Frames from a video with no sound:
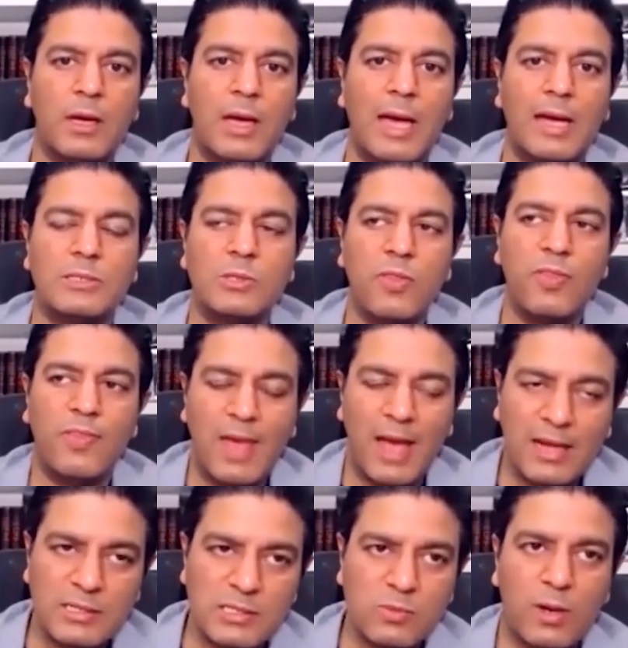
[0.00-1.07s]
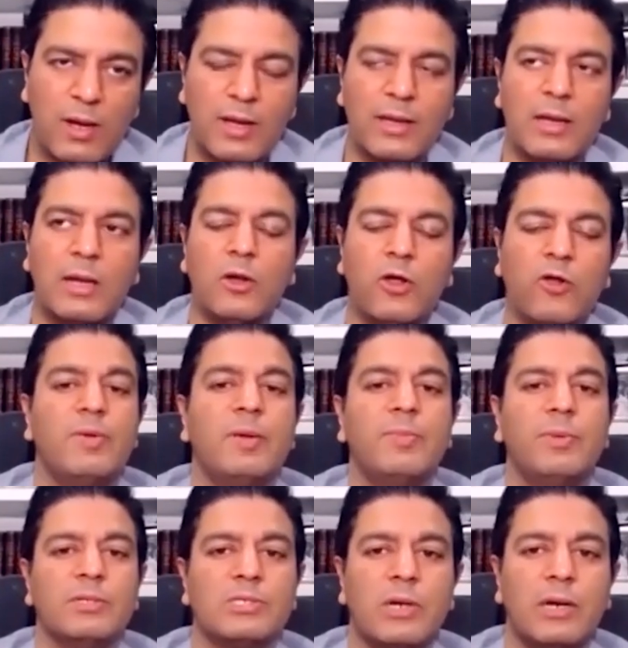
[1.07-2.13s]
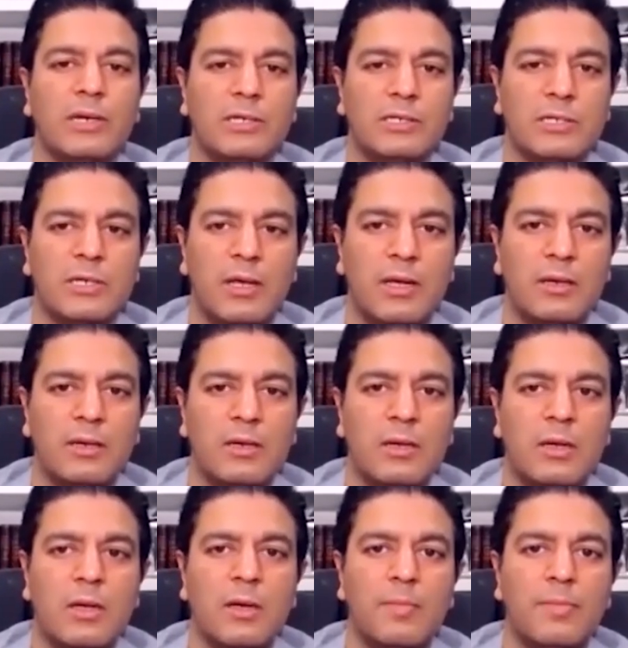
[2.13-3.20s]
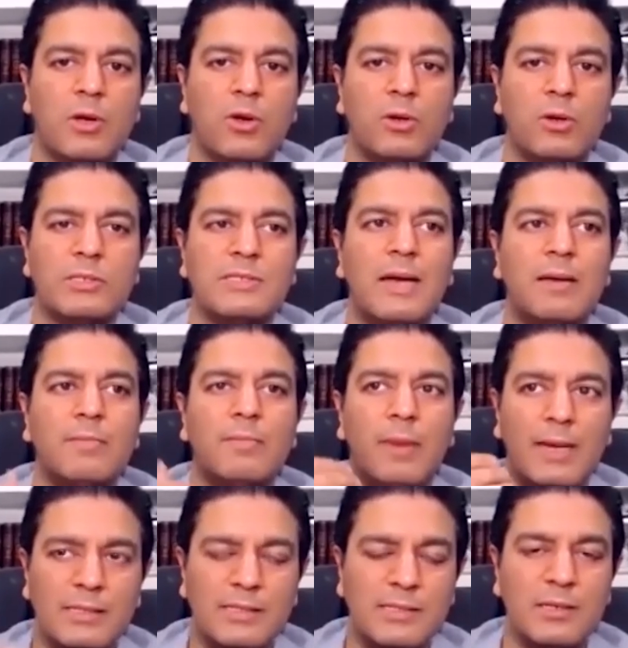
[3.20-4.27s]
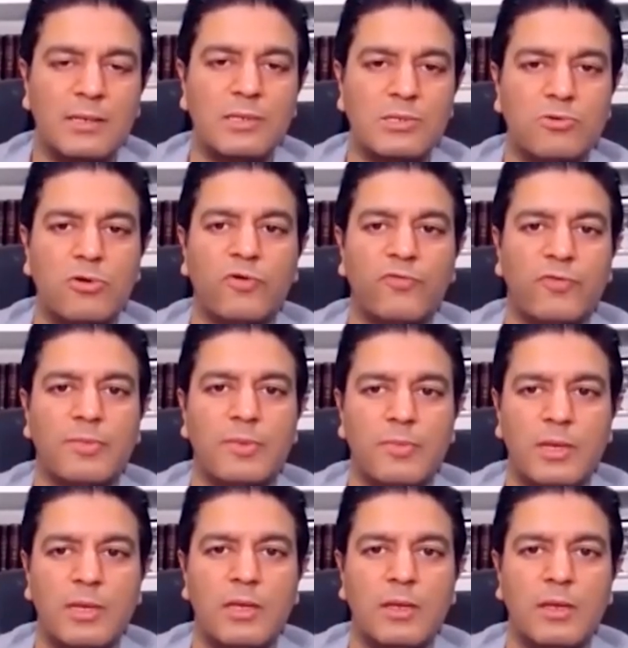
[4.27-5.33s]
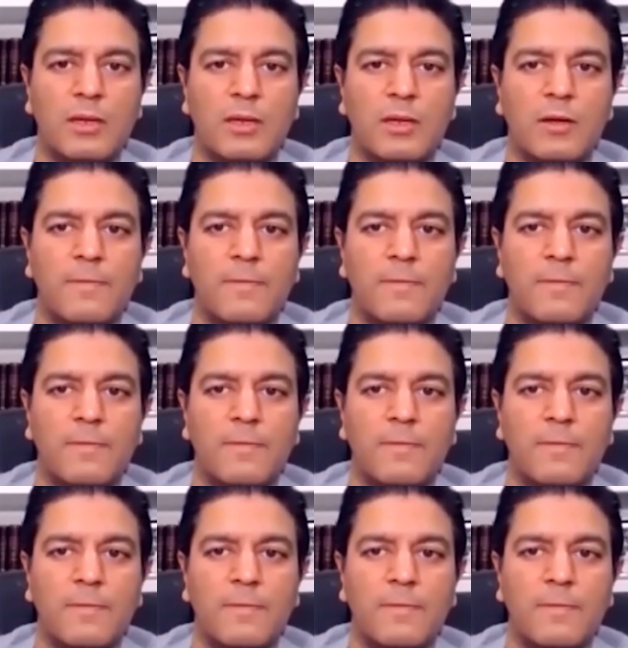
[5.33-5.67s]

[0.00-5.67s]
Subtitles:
And so that's why a lot of people are struggling today, because that mindset is wrong from the beginning.